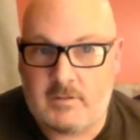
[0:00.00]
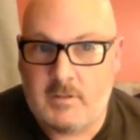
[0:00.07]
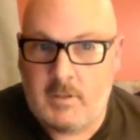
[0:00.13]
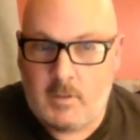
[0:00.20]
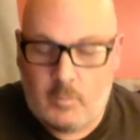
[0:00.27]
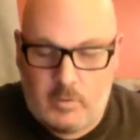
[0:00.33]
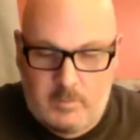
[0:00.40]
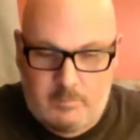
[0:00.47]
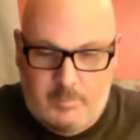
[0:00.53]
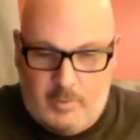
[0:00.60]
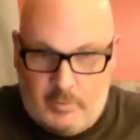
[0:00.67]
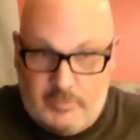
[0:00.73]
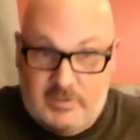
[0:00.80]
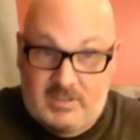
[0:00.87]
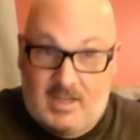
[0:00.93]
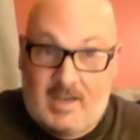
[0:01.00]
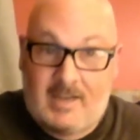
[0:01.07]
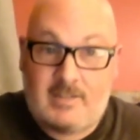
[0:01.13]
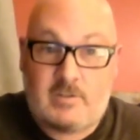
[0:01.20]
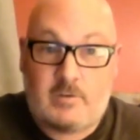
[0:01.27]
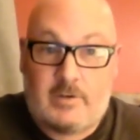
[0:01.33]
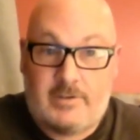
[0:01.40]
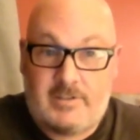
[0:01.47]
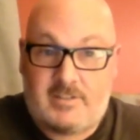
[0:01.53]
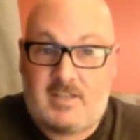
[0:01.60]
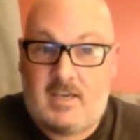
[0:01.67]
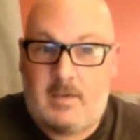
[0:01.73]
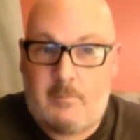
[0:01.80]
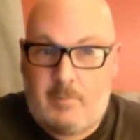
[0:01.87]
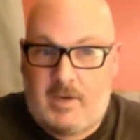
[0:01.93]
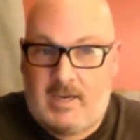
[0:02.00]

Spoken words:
is when both sides are on the same